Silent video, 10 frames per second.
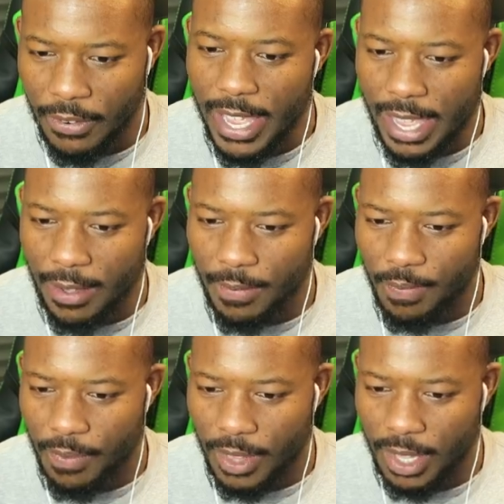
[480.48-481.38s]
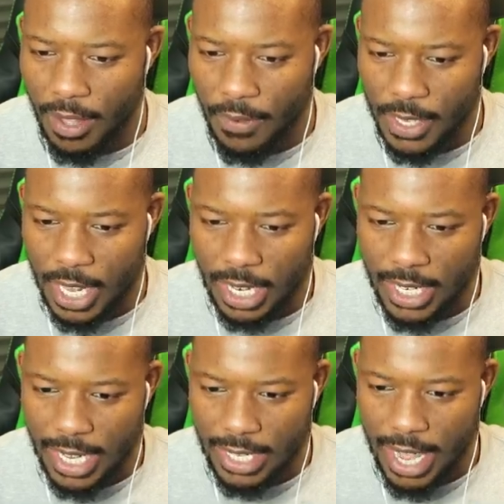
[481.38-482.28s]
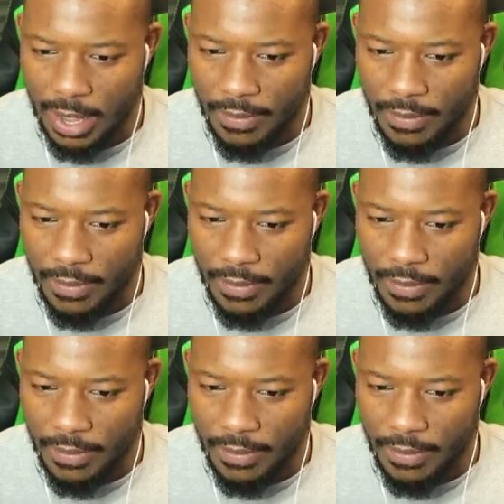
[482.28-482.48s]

Flee. The facility is now